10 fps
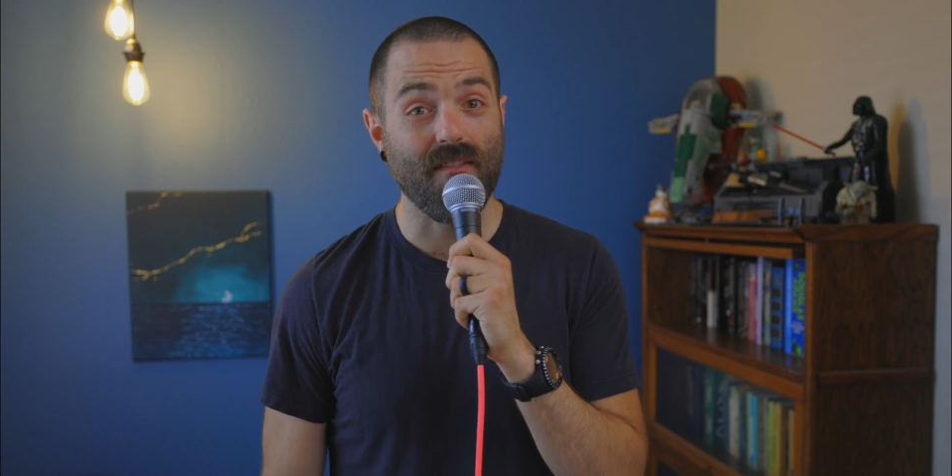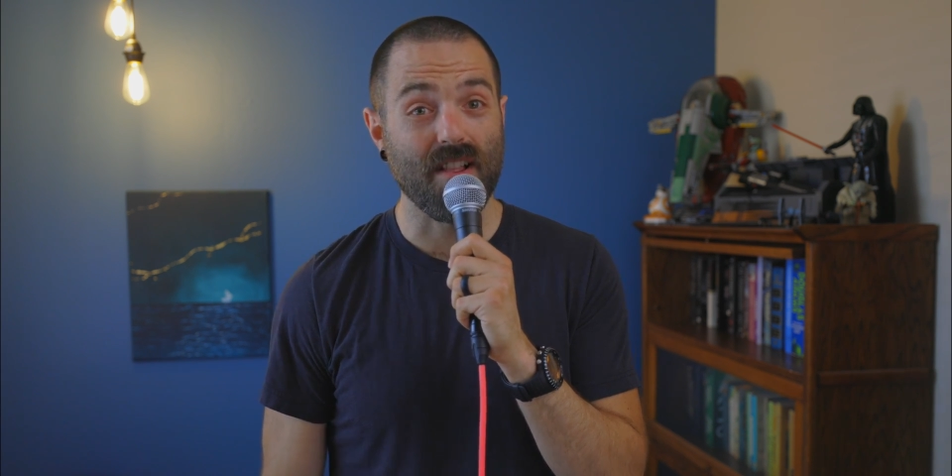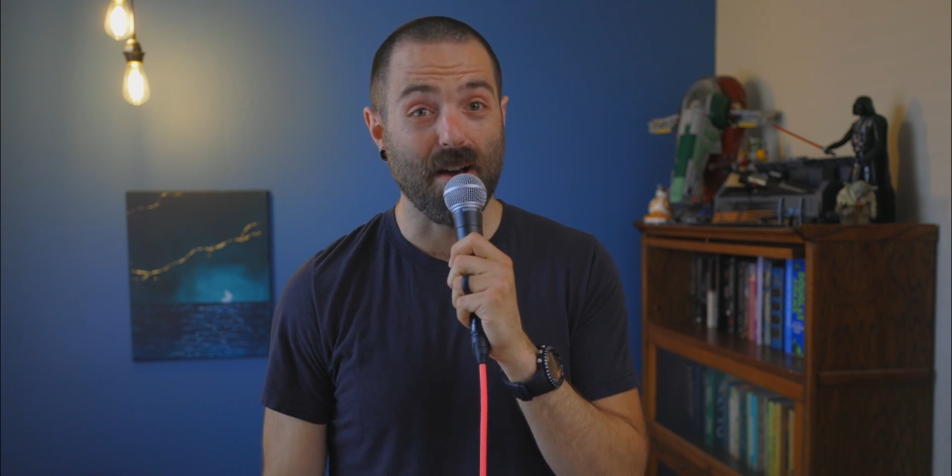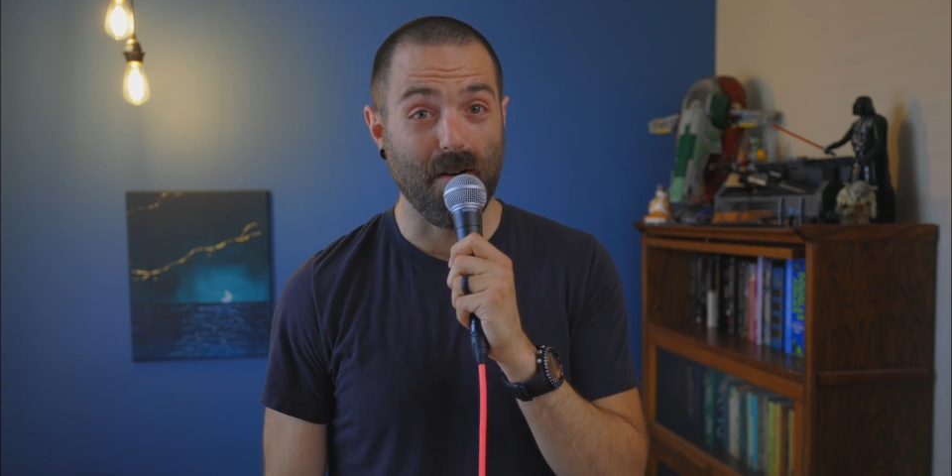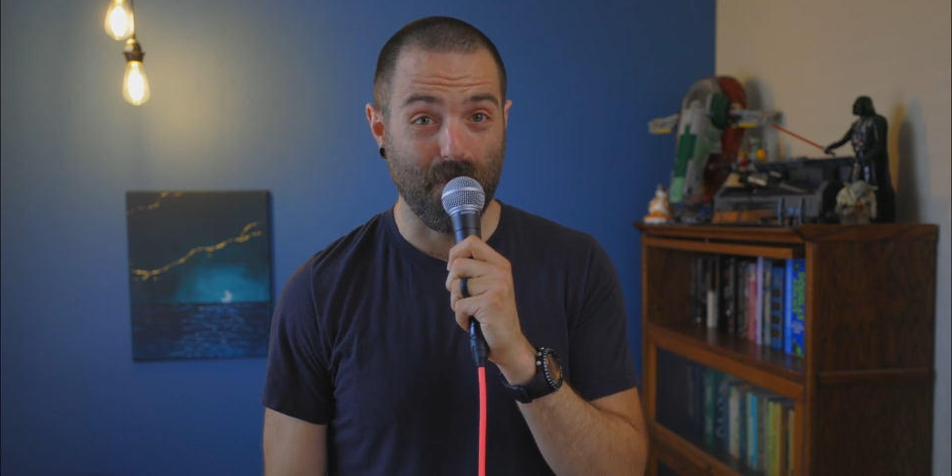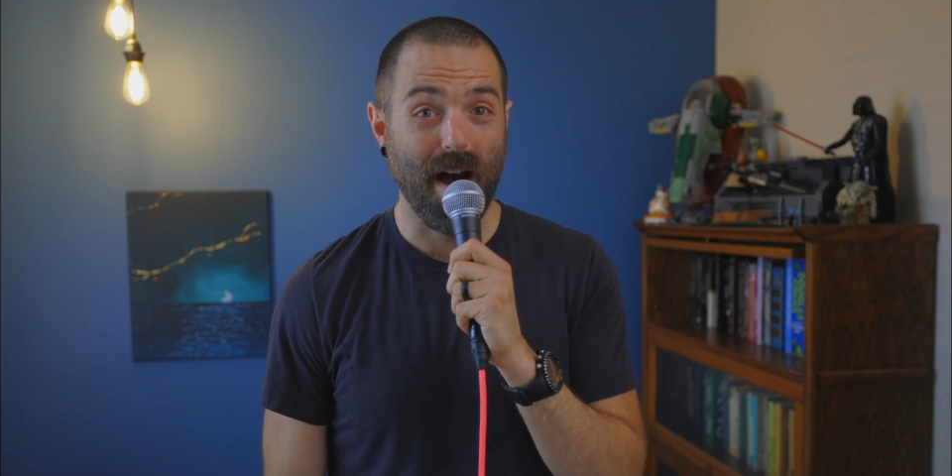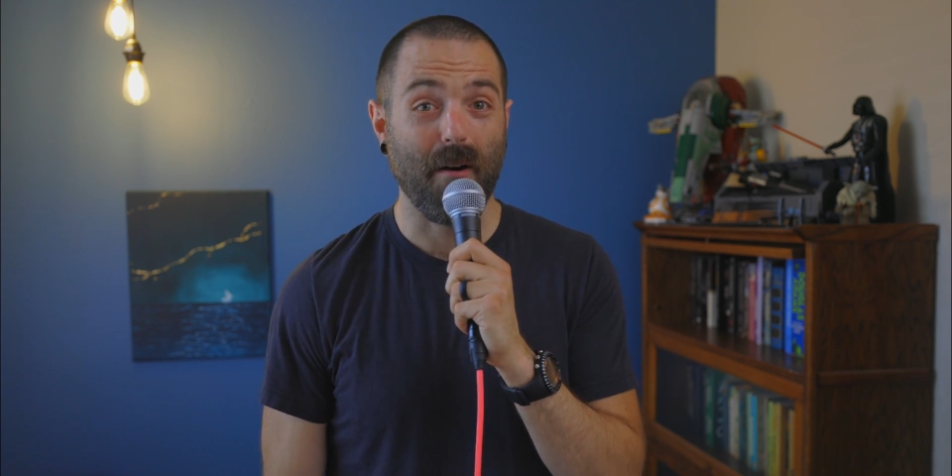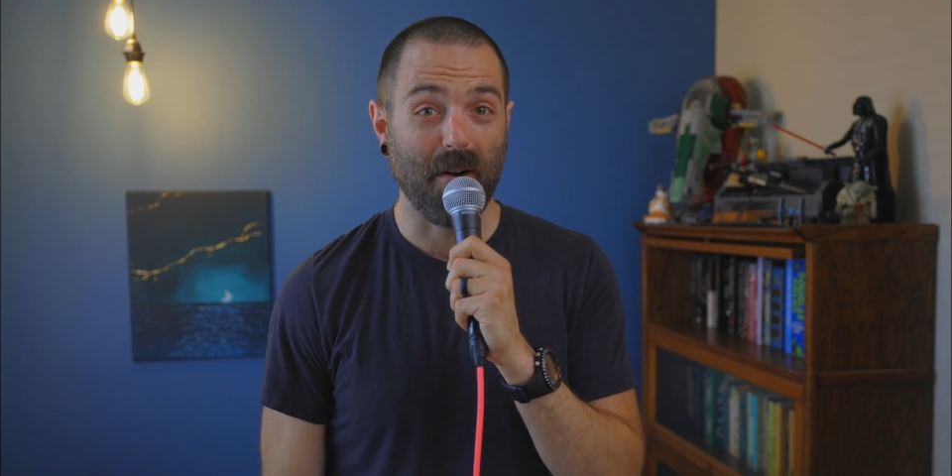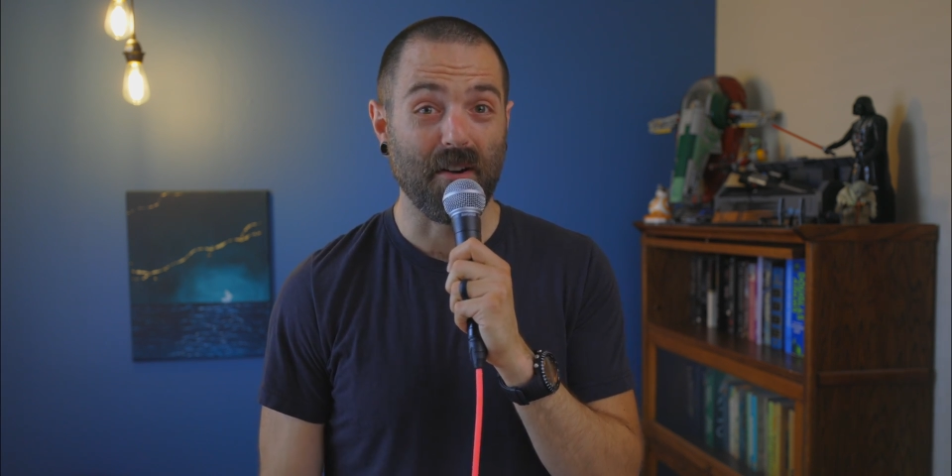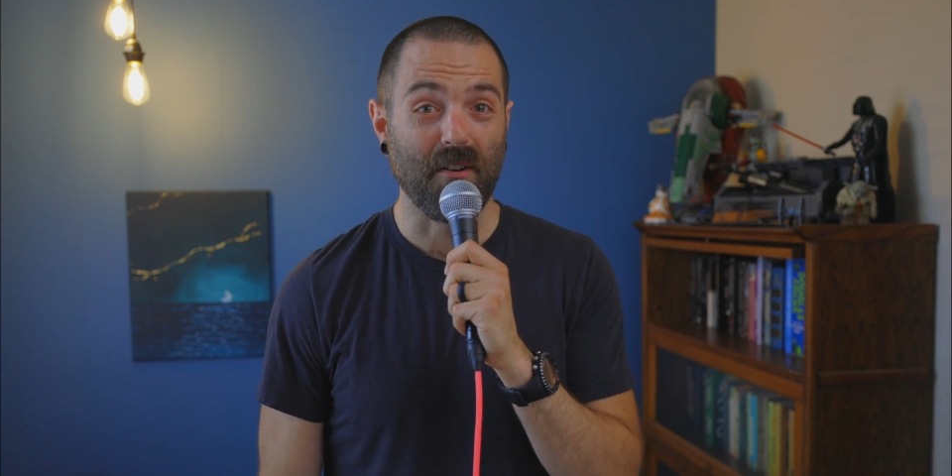a lot of
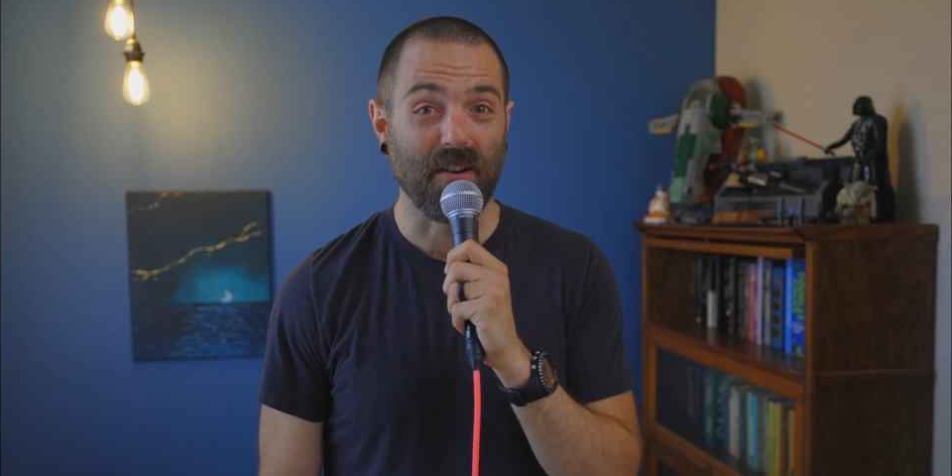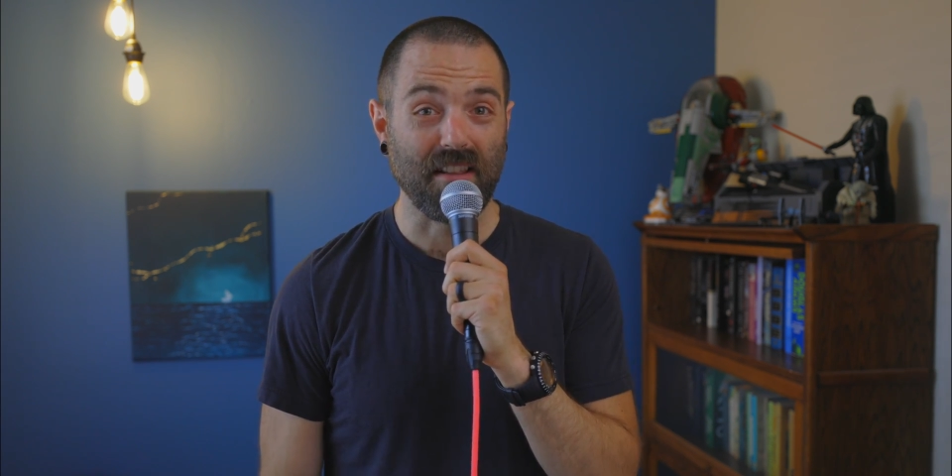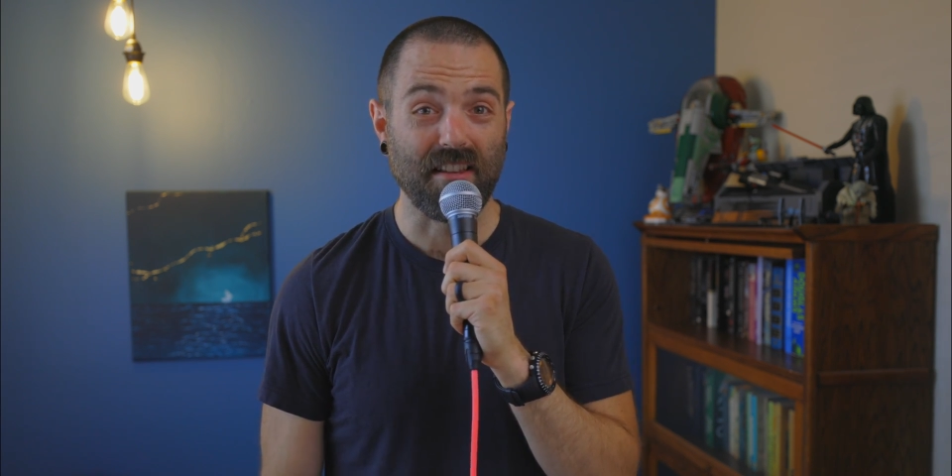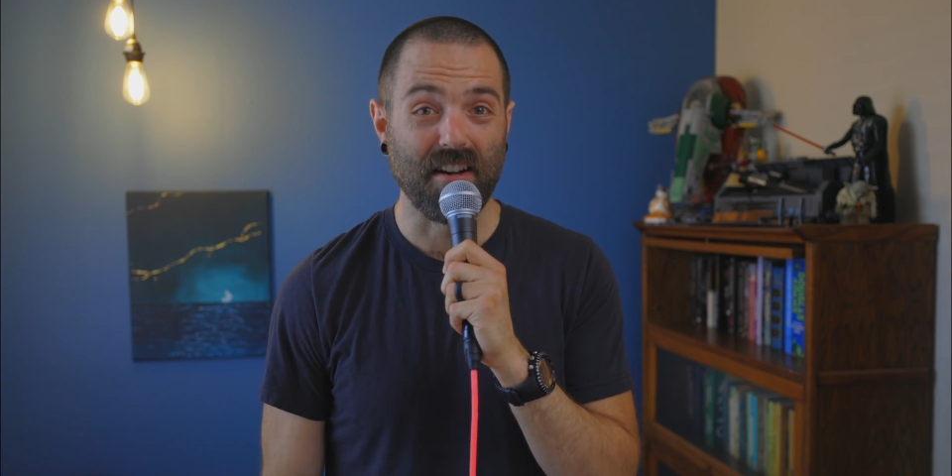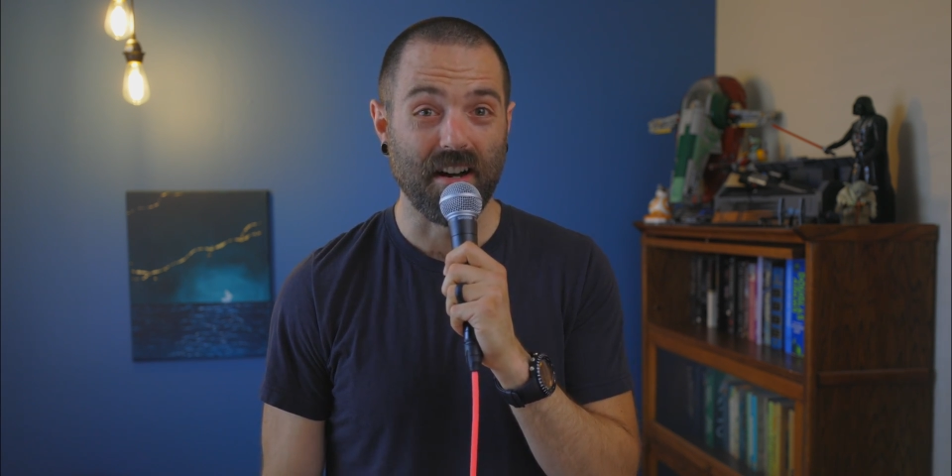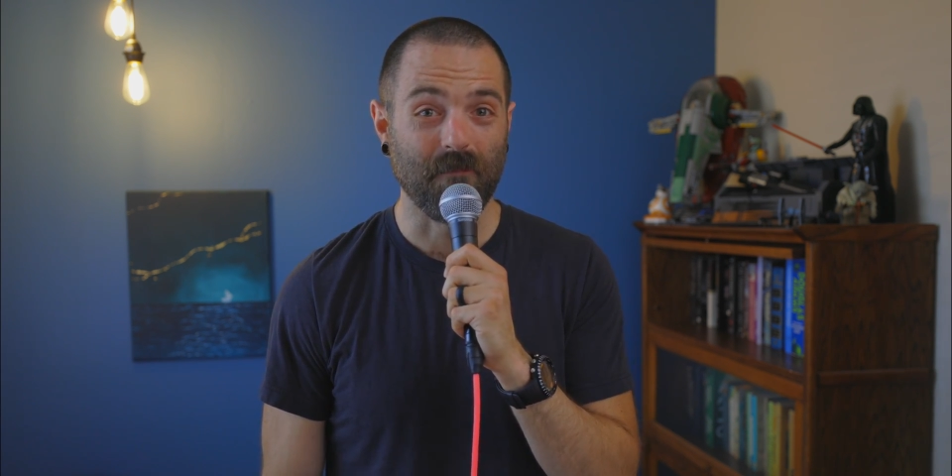power underneath the hood.